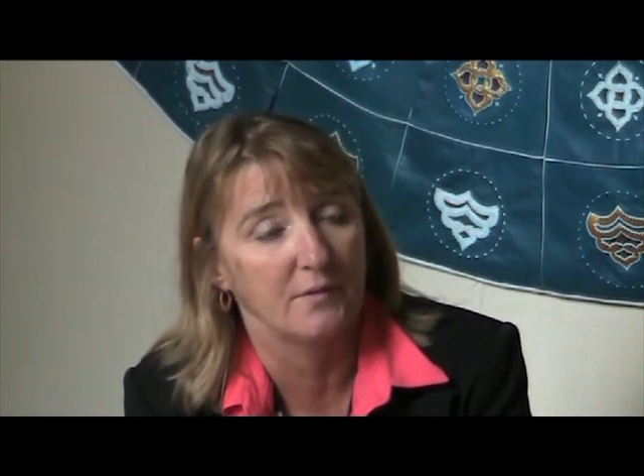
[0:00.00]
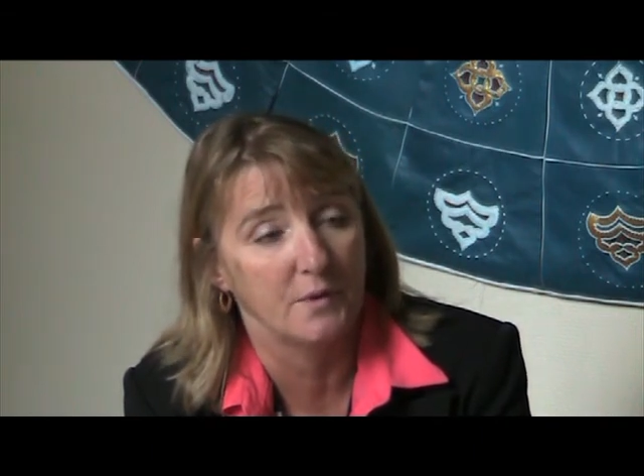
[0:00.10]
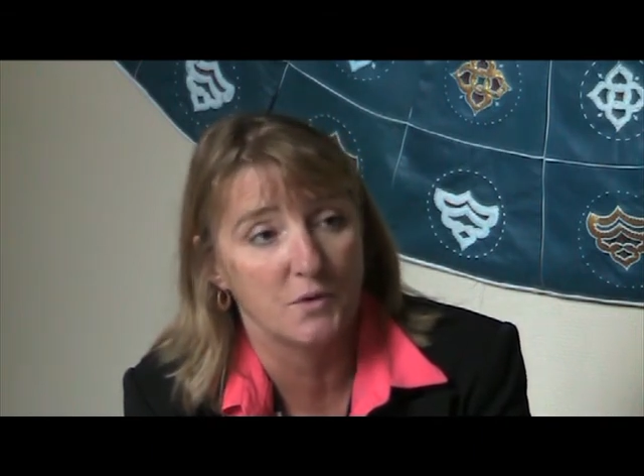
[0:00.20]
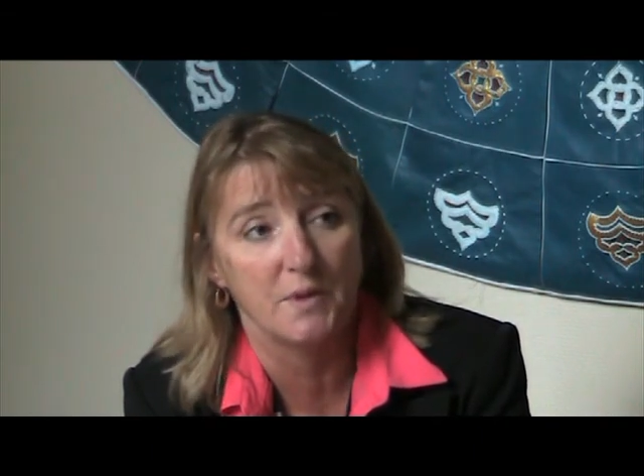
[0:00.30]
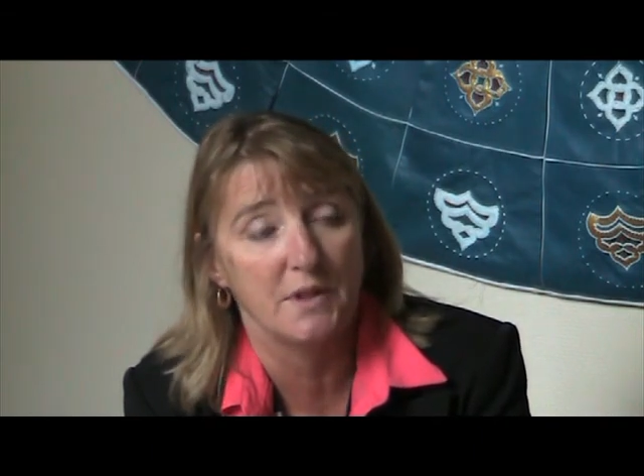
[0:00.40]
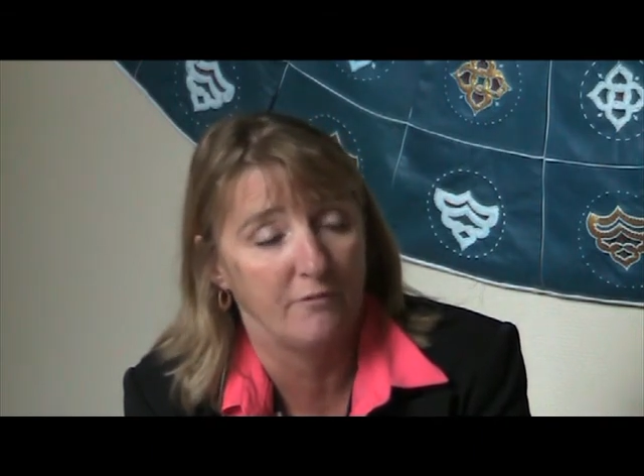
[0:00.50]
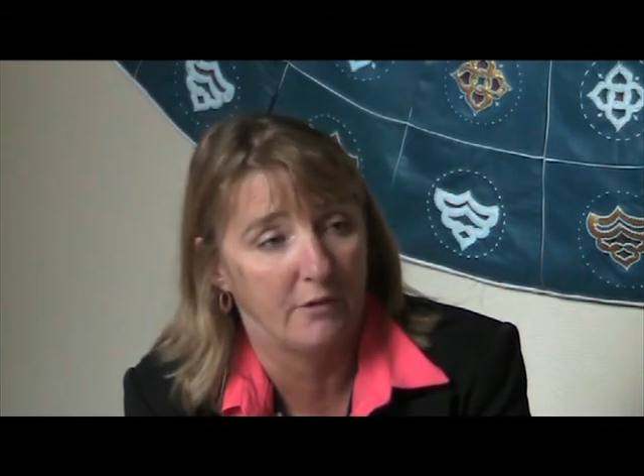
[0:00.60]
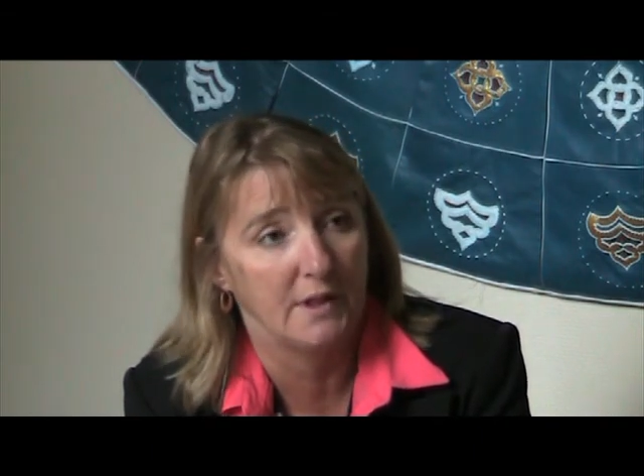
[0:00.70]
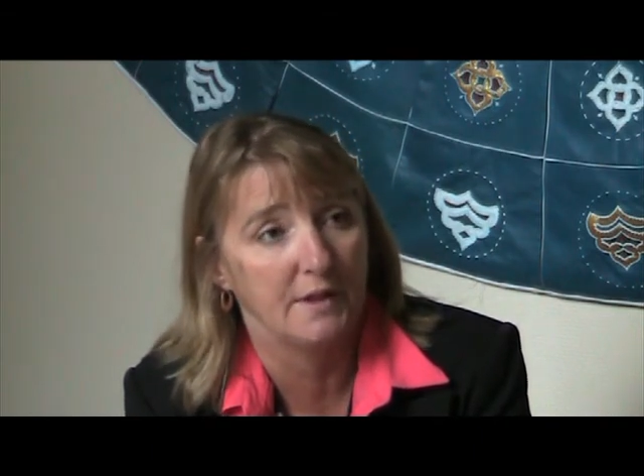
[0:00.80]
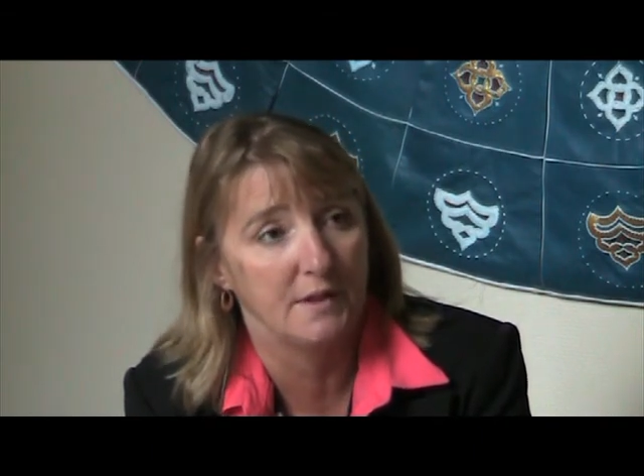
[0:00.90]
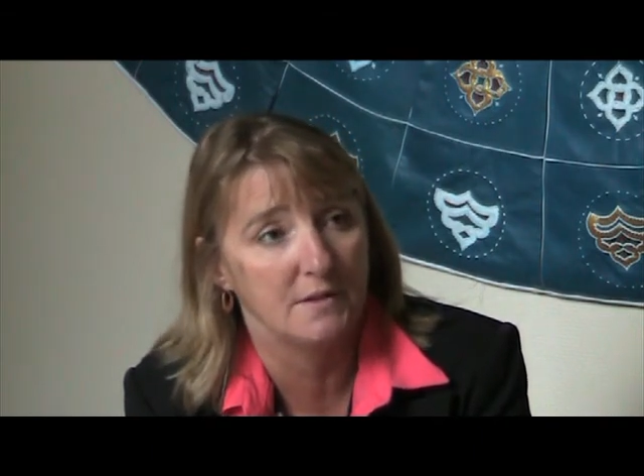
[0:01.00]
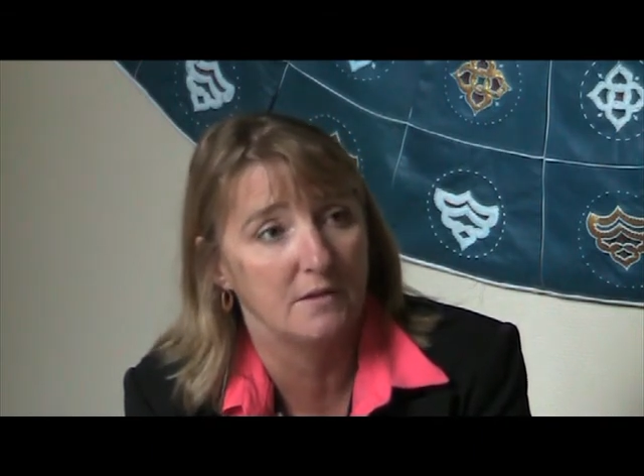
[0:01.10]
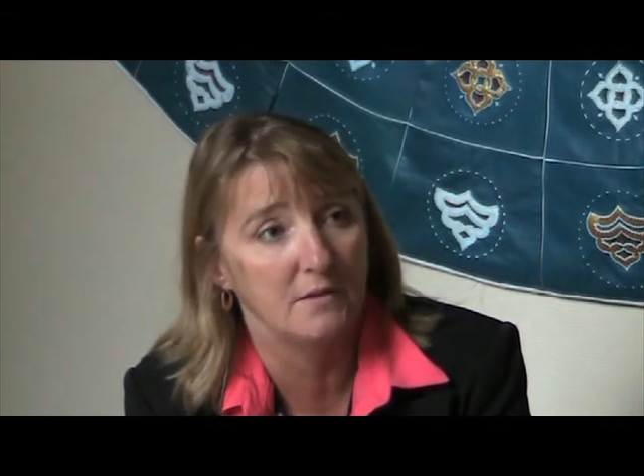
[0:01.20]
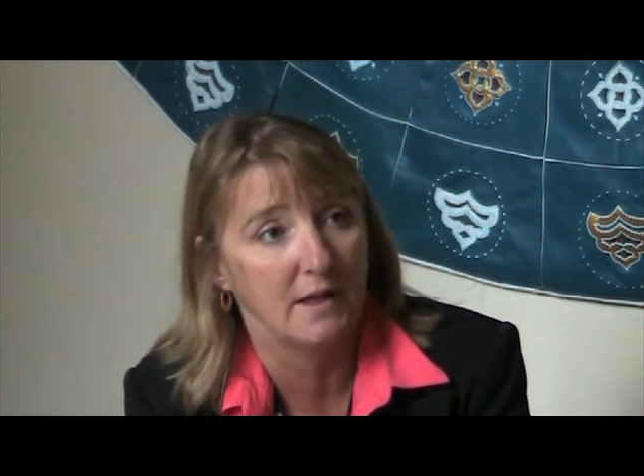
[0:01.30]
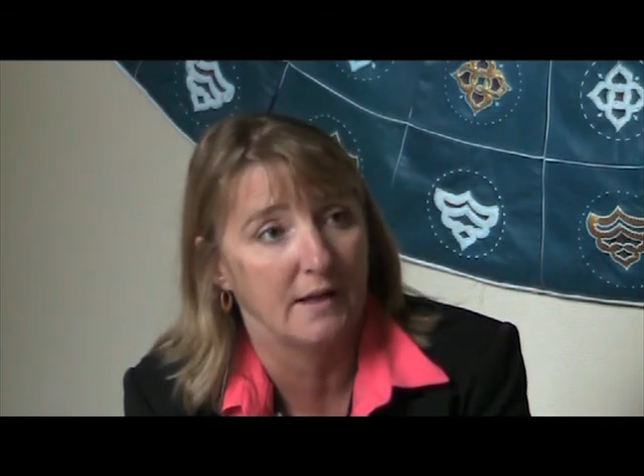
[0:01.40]
which we really need to
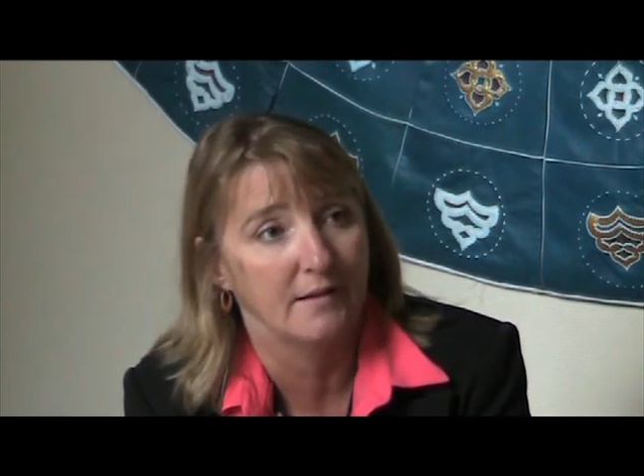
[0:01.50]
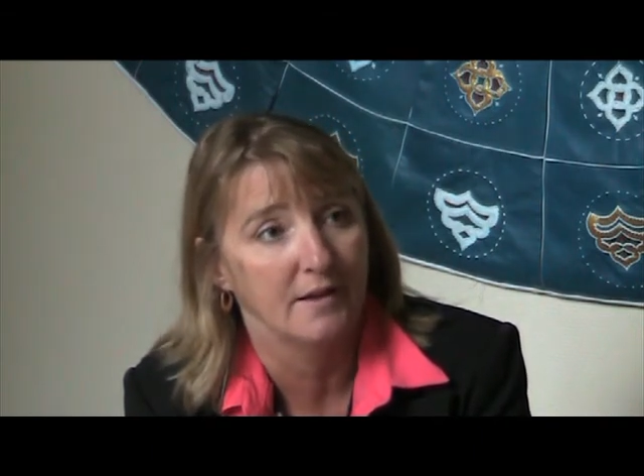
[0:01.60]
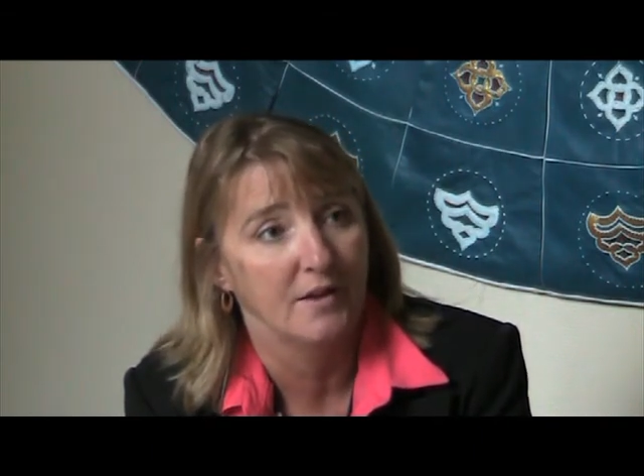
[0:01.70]
look at.